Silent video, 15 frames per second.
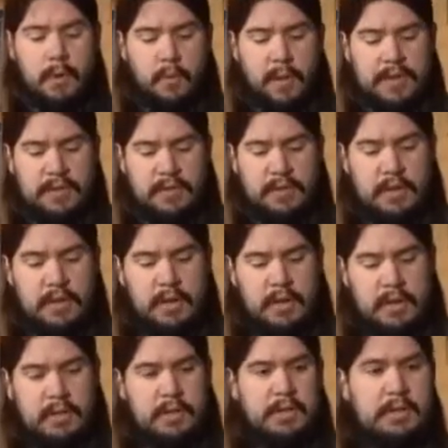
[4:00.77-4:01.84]
rest of it
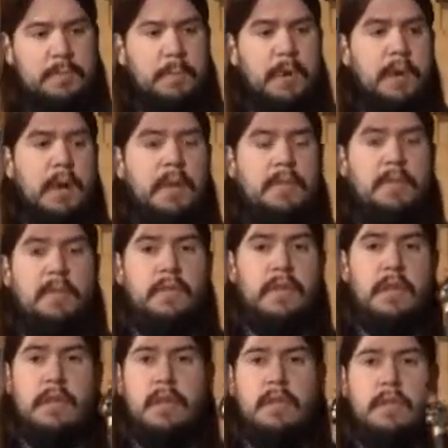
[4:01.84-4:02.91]
is pretty nice.
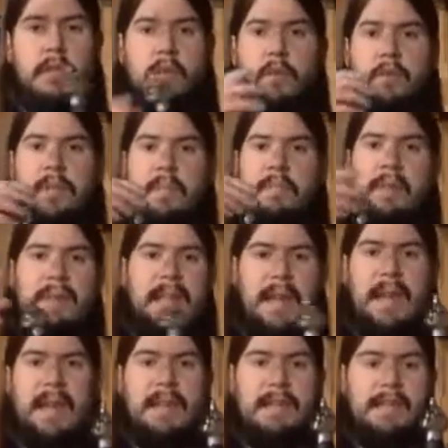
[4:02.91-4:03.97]
The only
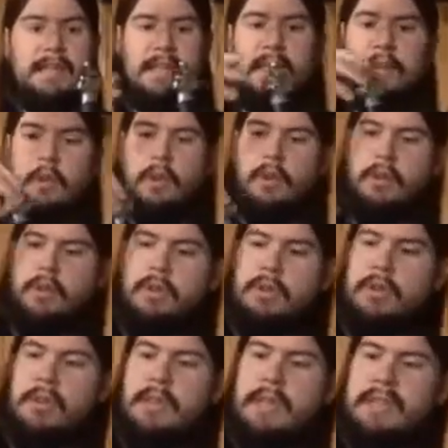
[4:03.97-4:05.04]
play on this thing at all
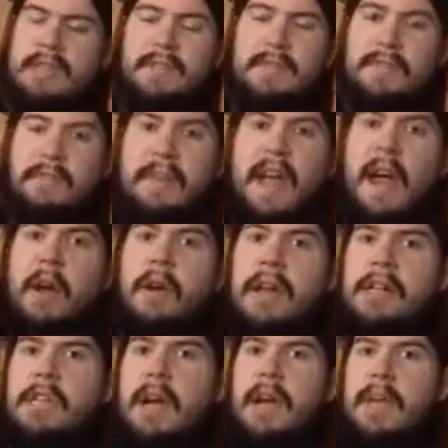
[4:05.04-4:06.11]
is a very
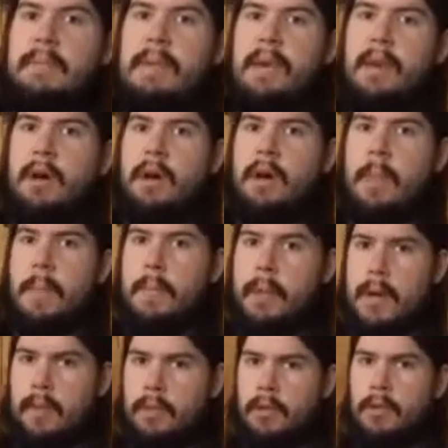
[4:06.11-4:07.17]
tiny bit on the
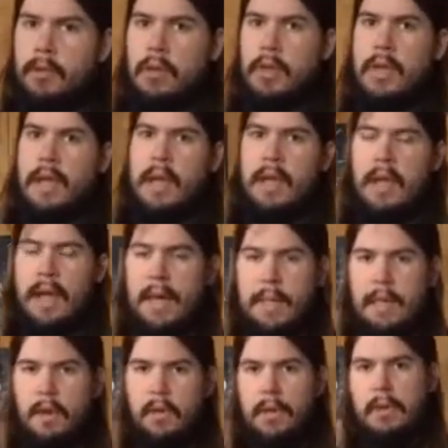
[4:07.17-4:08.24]
pommel. And
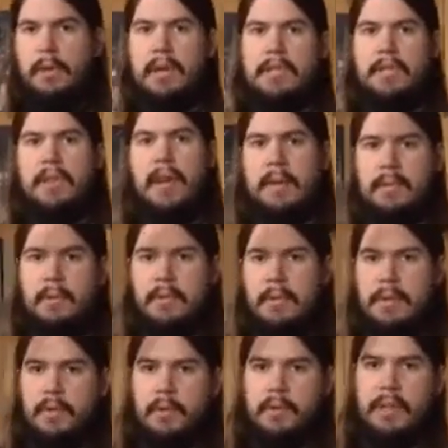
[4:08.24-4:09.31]
the only reason I'm
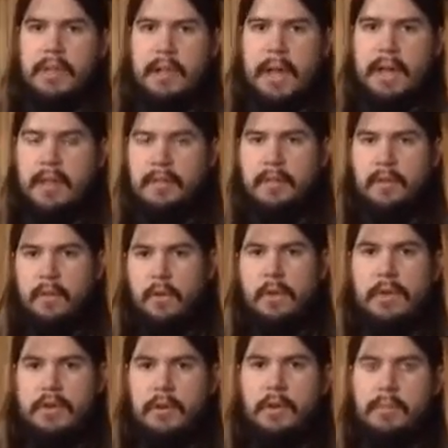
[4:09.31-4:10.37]
including that is
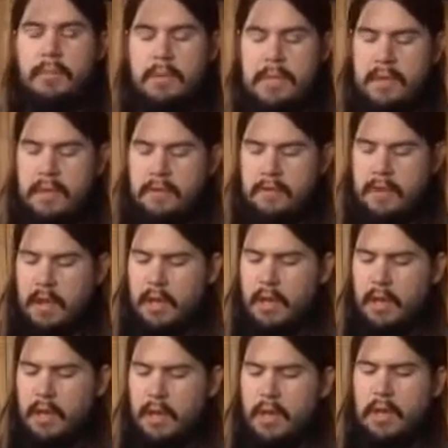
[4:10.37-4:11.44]
solely for completeness sake.
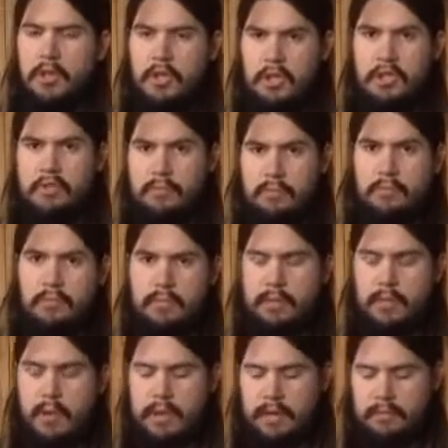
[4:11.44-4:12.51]
Just
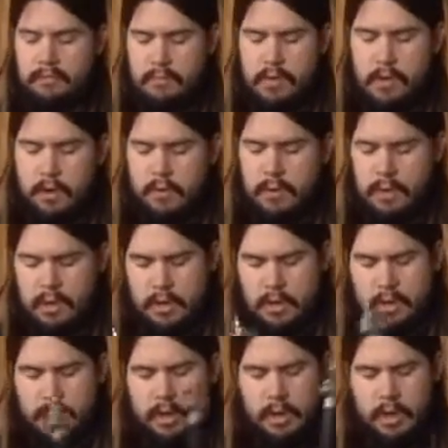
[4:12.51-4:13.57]
so you know.
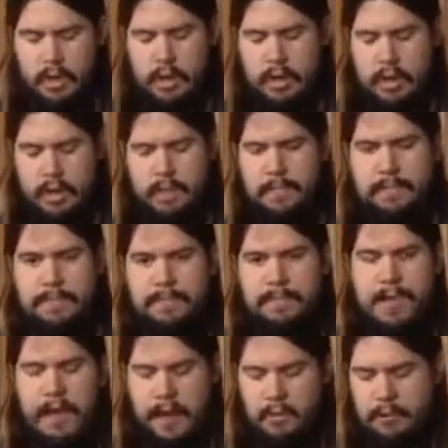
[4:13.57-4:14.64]

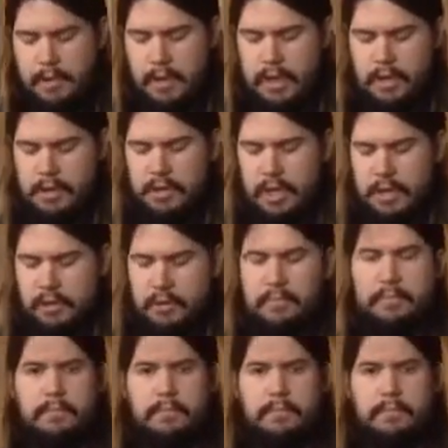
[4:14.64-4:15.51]
Now, onto the sheath.